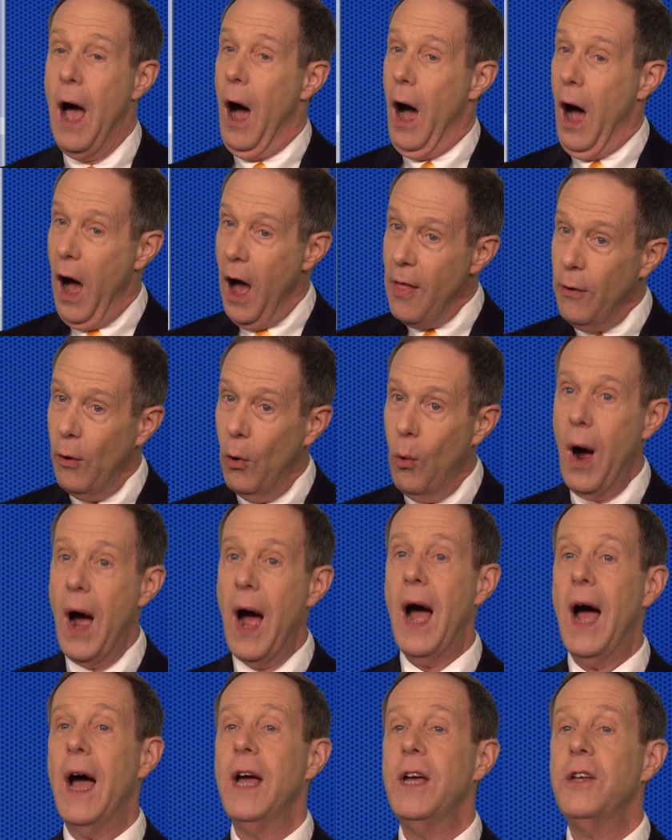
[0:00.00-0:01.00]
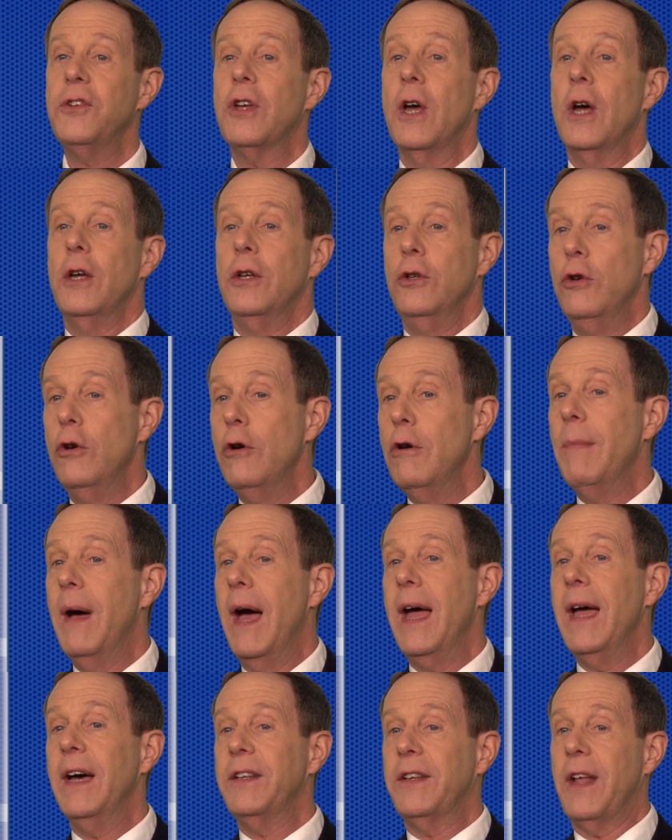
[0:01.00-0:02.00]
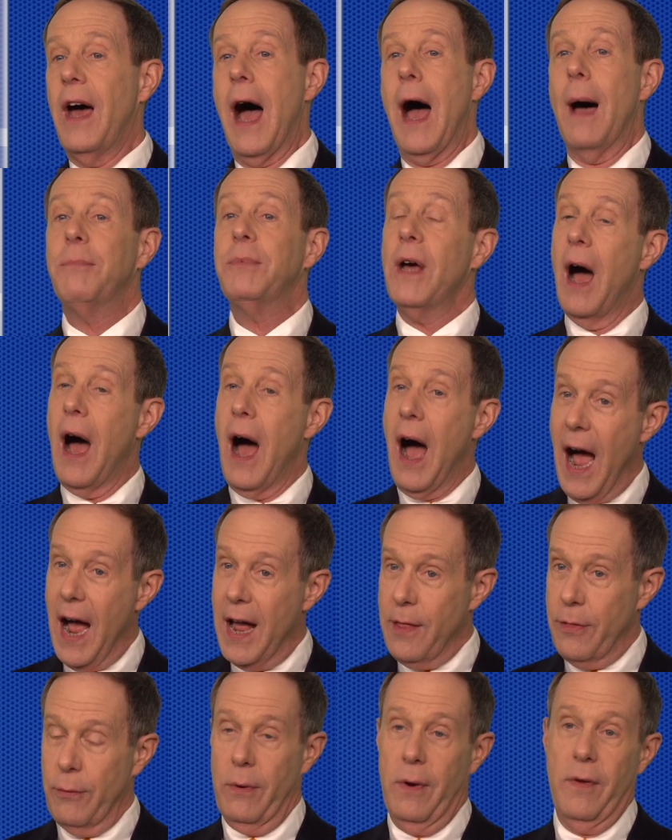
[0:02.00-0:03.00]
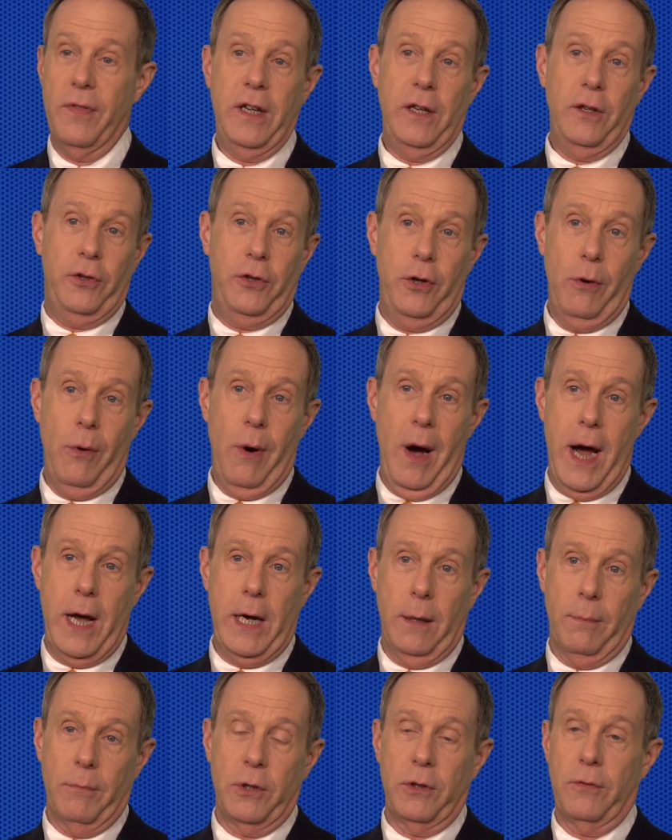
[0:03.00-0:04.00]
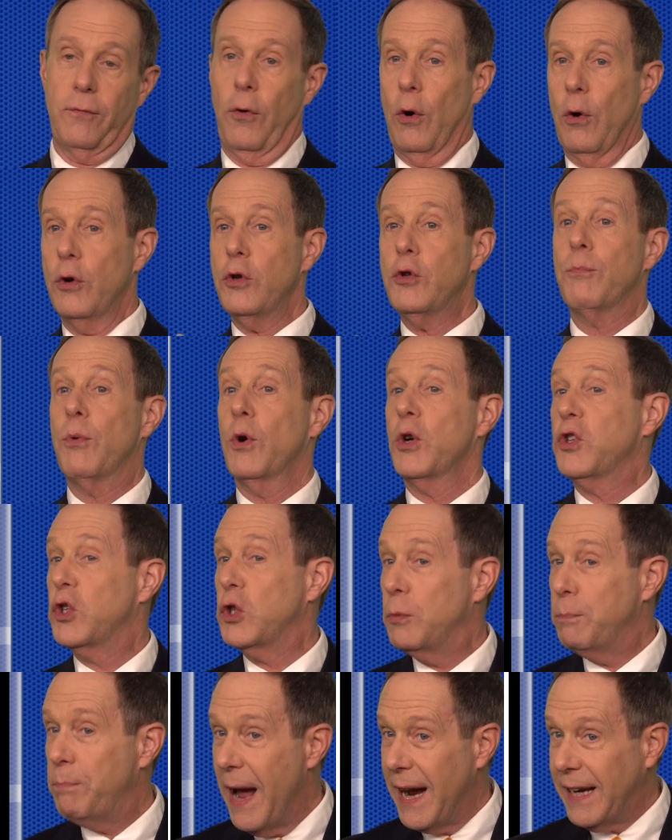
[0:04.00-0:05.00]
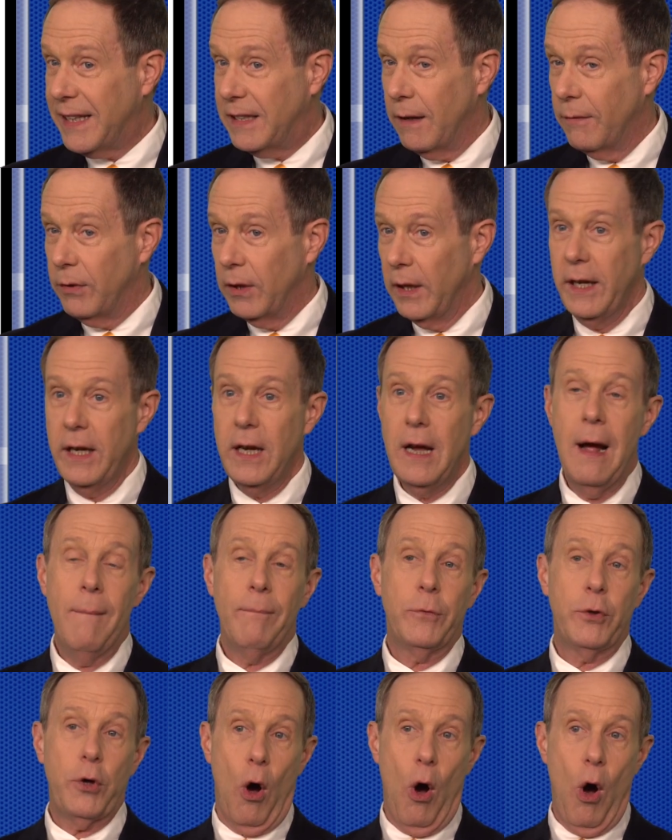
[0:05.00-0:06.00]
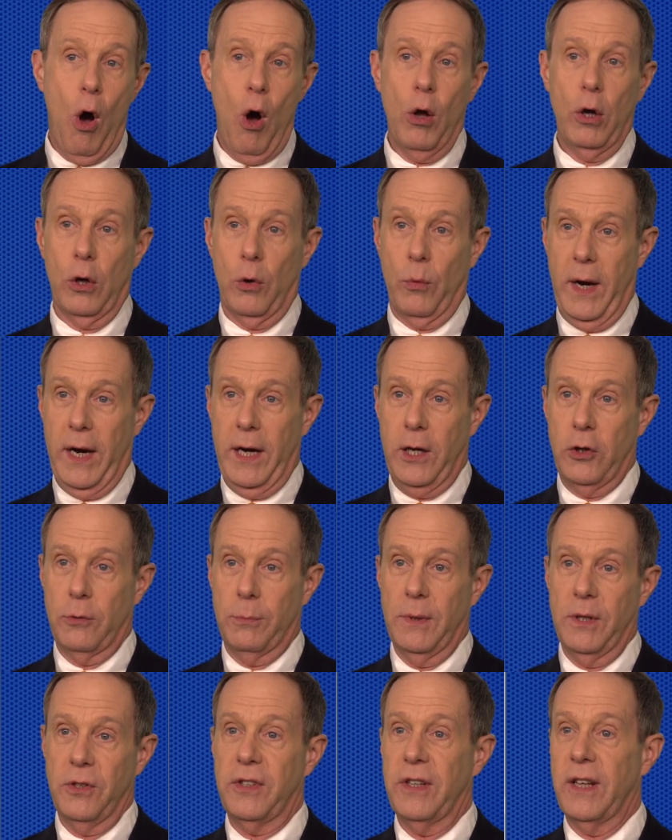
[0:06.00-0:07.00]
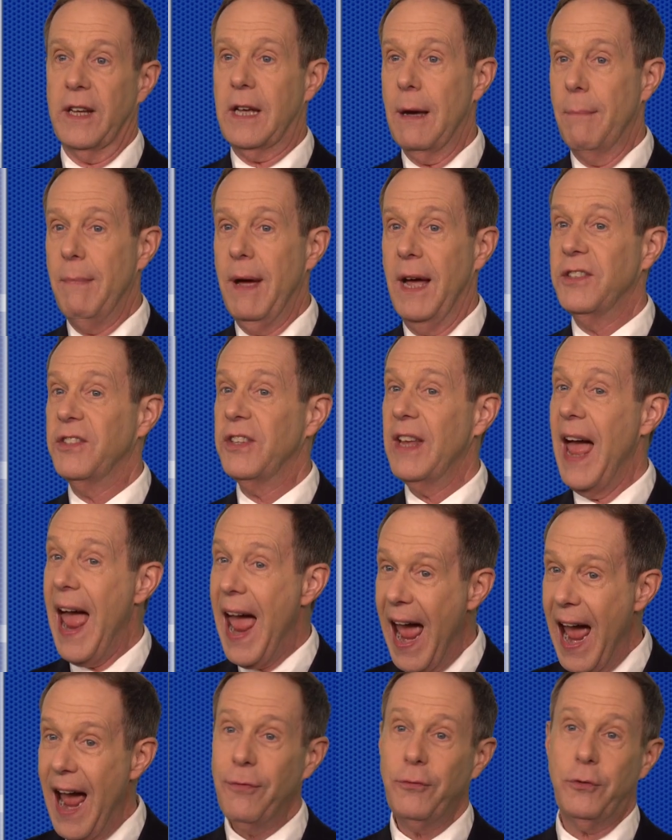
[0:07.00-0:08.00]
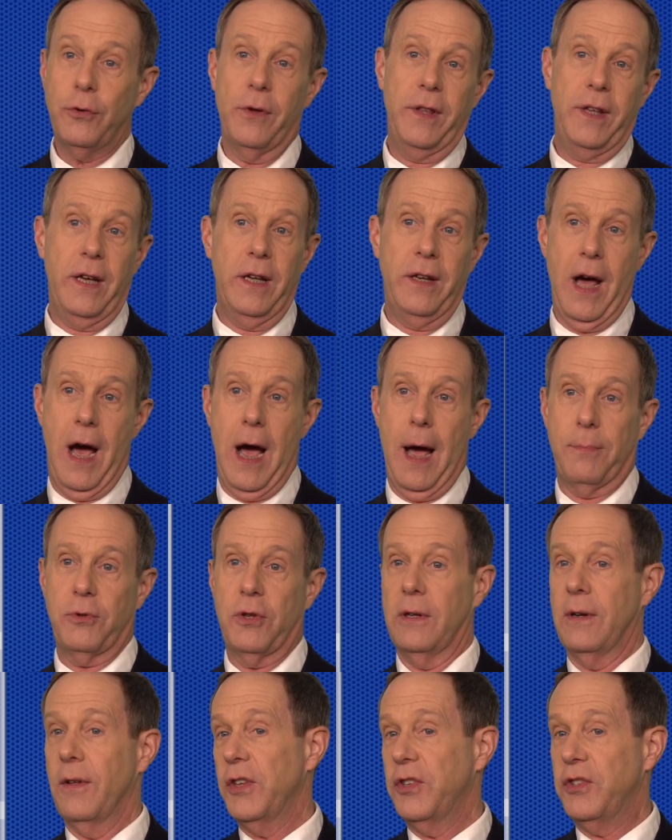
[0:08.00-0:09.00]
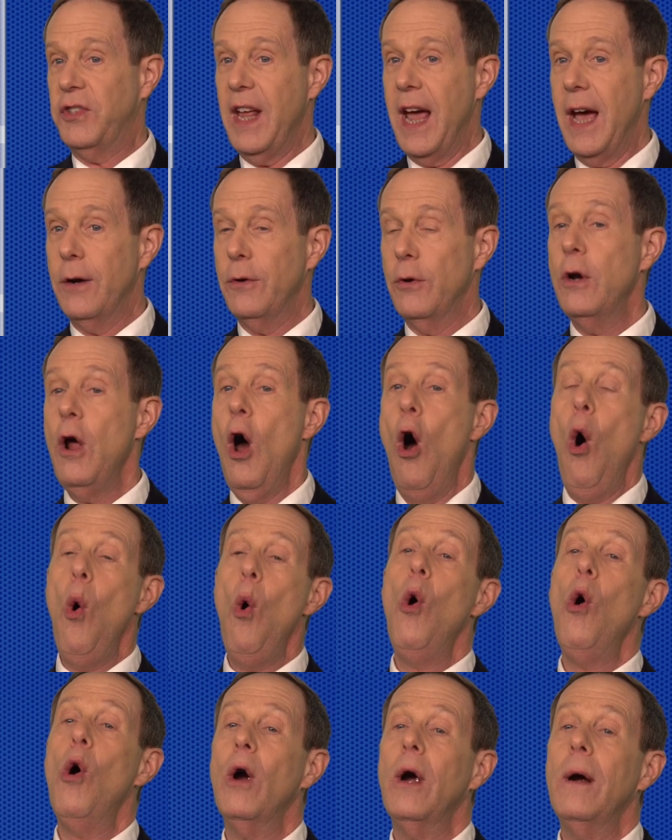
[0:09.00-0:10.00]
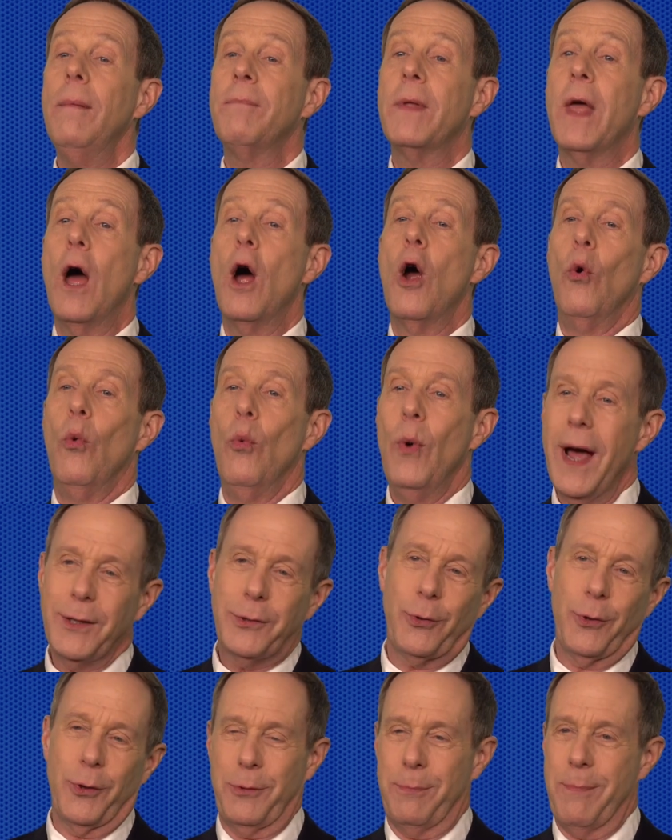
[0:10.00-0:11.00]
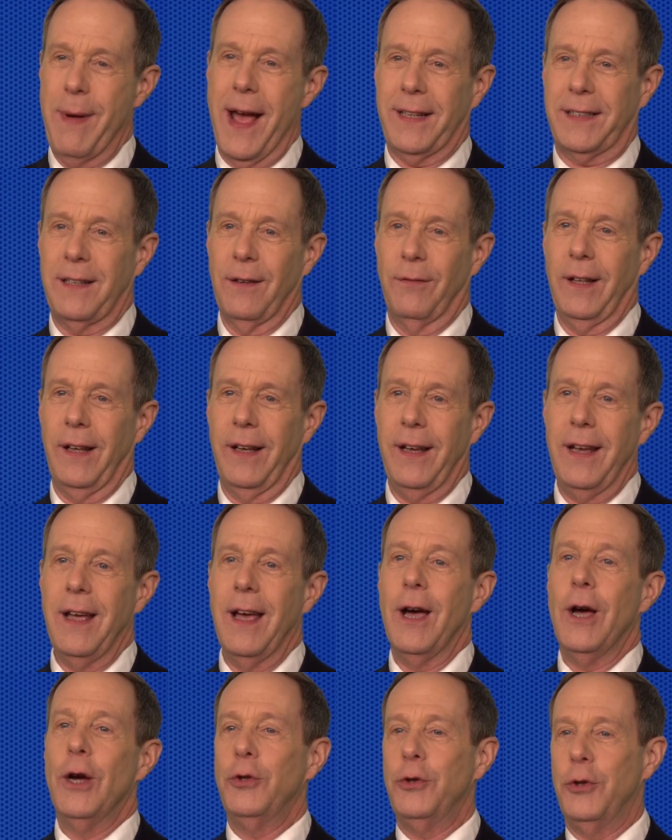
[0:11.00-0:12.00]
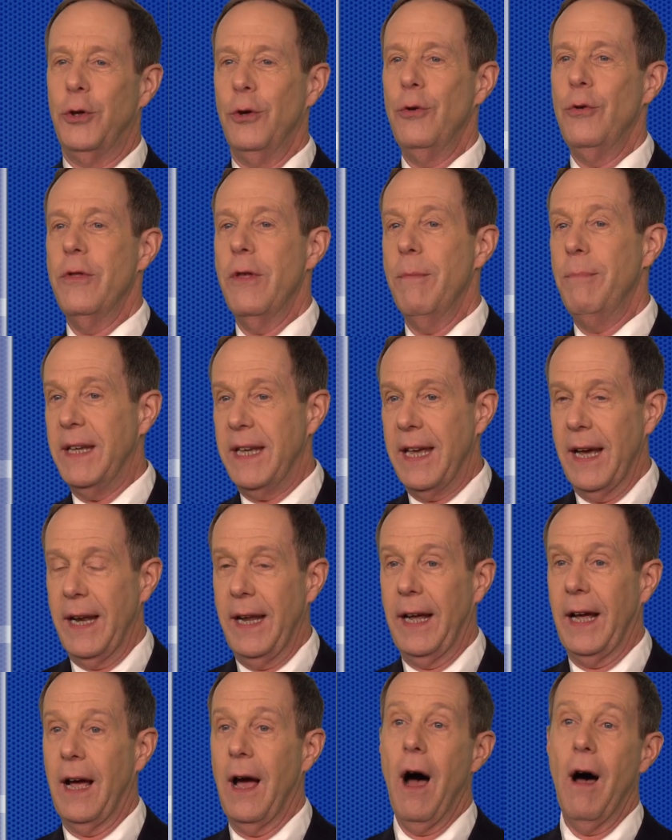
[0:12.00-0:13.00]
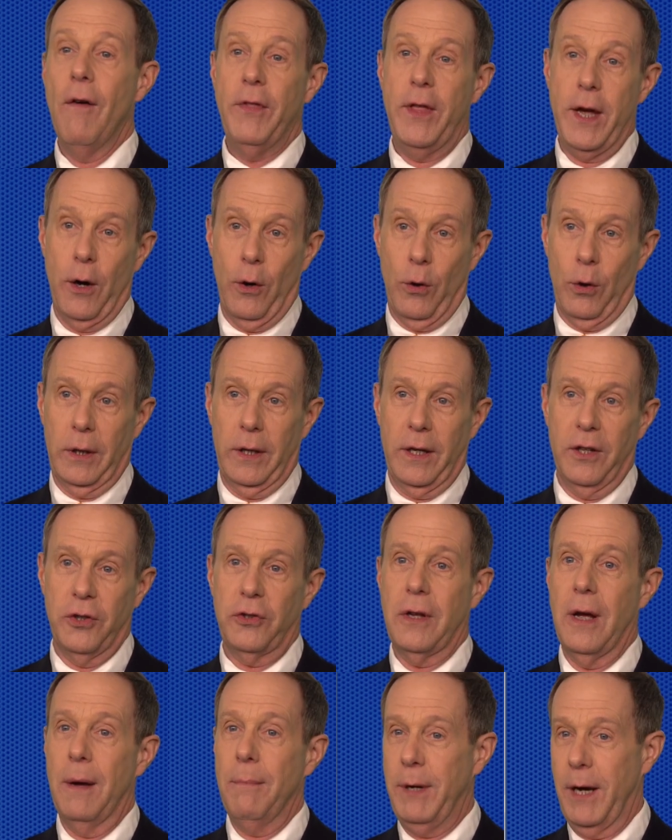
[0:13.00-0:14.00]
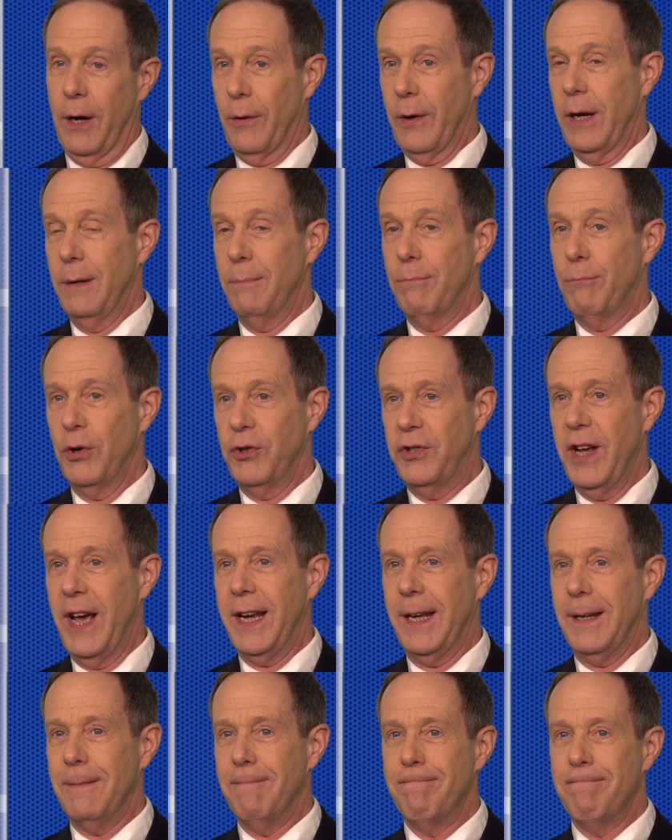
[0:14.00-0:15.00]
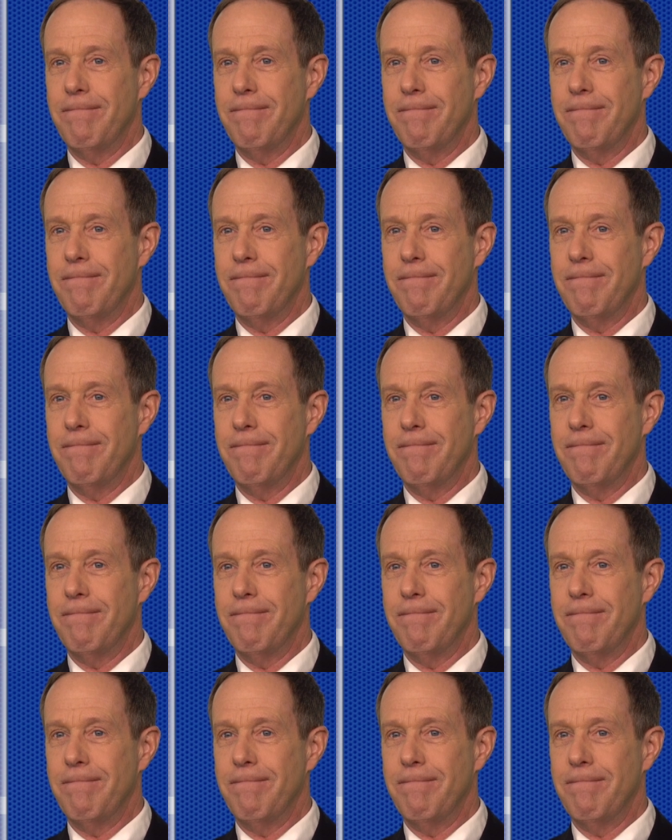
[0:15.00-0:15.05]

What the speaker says: Otherwise, you may adopt either of these two items. First, prospectively to all arrangements that commence after the adoption of the standard, or retrospectively to the beginning of the earliest period presented.